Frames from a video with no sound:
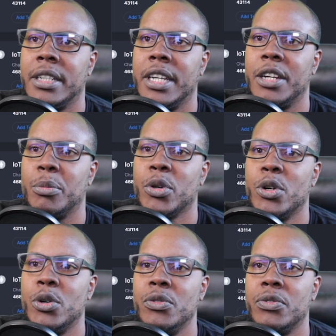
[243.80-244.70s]
hit
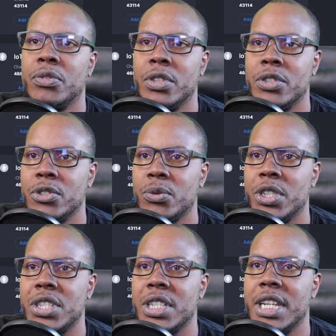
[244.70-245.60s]
approve,
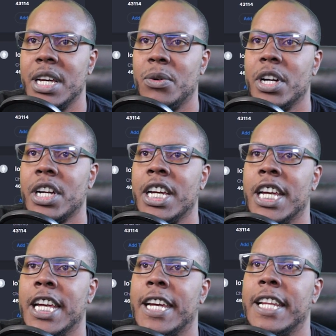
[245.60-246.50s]
switch to network,
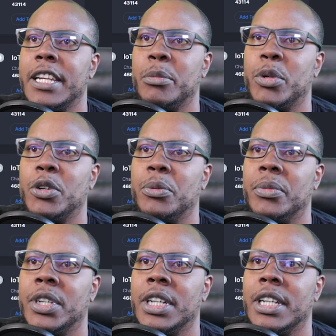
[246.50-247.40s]
and then boom.
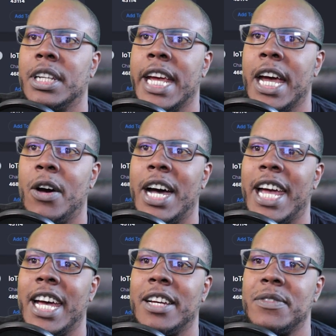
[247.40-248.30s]
Now
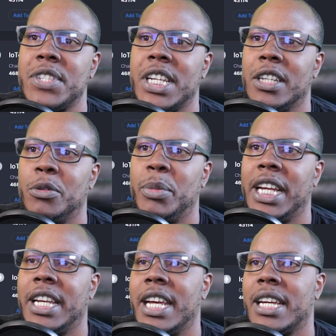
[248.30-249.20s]
I have Celo
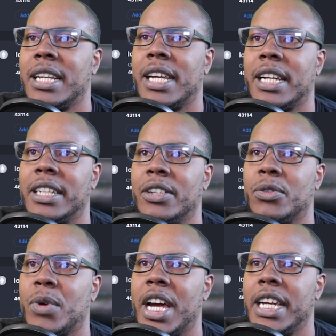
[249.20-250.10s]
mainnet
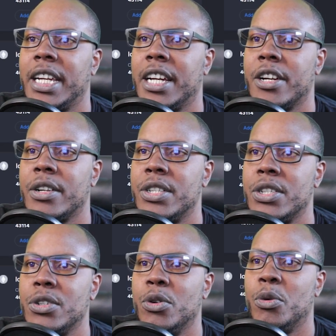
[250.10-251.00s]
connected right here
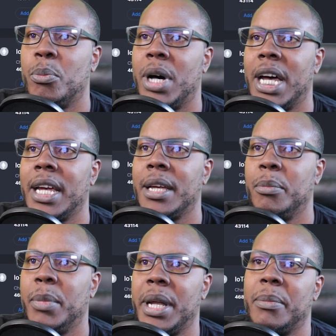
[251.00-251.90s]
to my
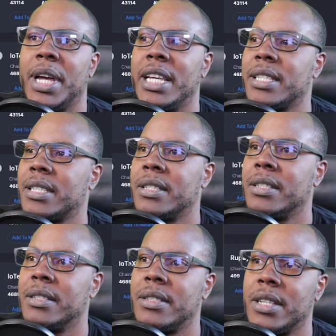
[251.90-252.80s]
MetaMask.
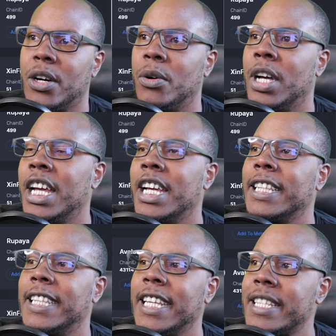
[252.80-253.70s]
So
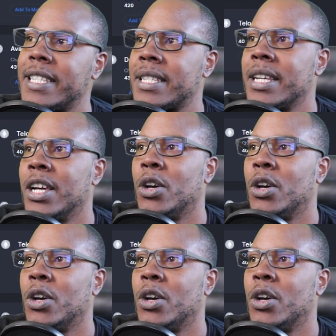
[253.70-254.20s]
this